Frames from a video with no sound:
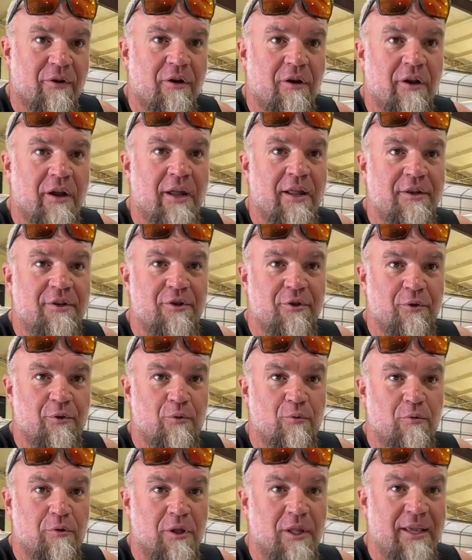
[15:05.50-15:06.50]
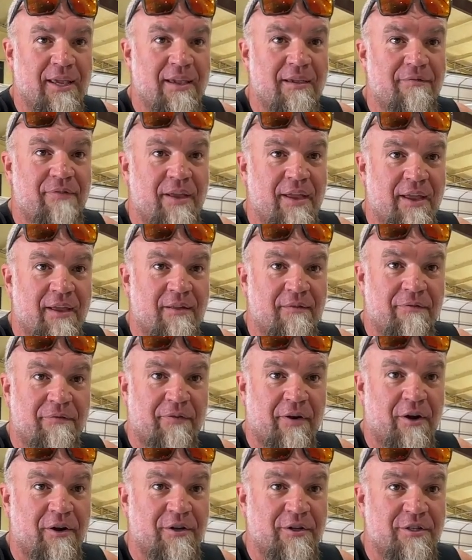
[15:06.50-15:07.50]
on it to leave in
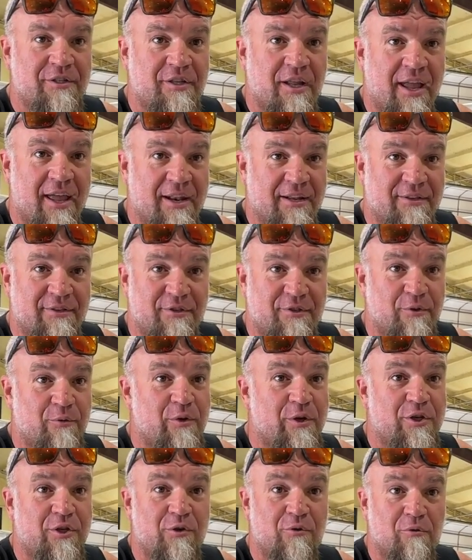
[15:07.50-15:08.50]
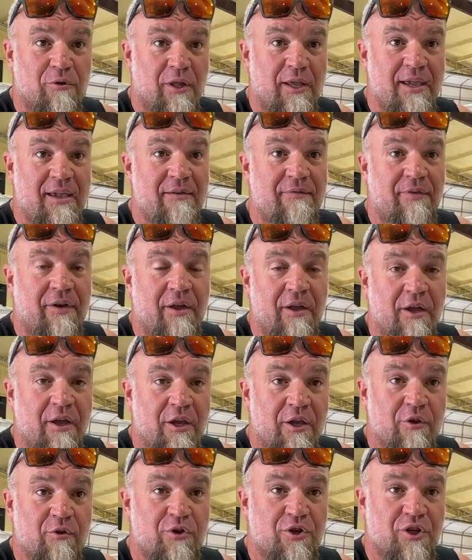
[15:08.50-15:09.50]
first, and as soon as you leave,
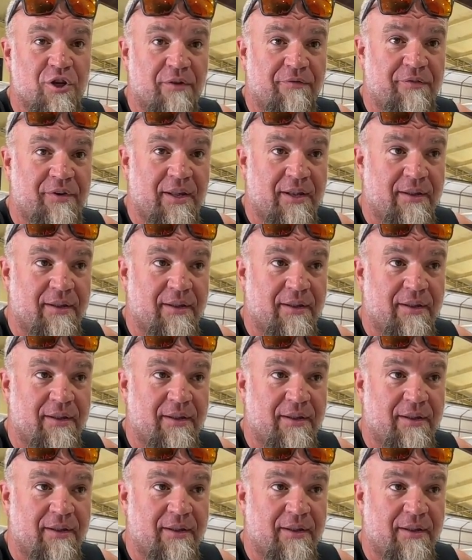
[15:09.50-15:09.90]
you shift it.